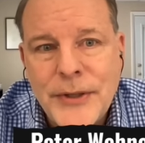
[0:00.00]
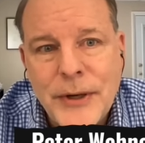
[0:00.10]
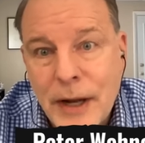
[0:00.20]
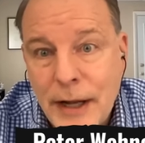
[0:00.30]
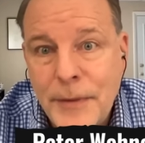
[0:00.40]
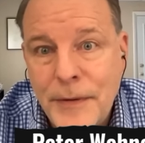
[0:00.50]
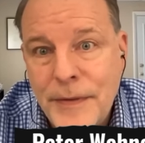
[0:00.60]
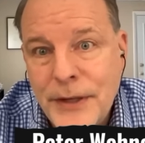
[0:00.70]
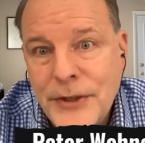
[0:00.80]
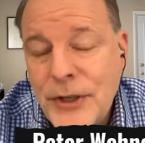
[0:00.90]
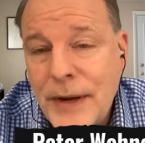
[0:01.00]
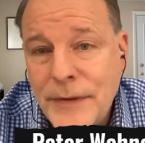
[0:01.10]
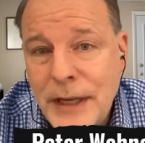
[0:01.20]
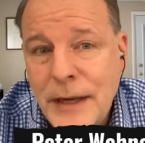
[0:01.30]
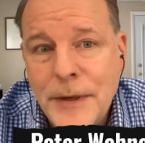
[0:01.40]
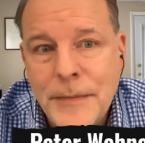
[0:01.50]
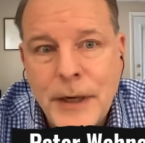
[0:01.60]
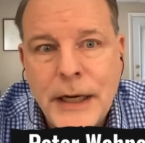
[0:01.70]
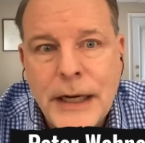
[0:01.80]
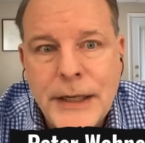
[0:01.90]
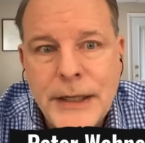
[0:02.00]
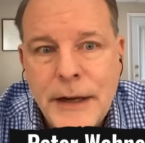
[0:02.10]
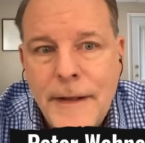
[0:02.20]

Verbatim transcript: there are a couple of things that you have to keep in mind.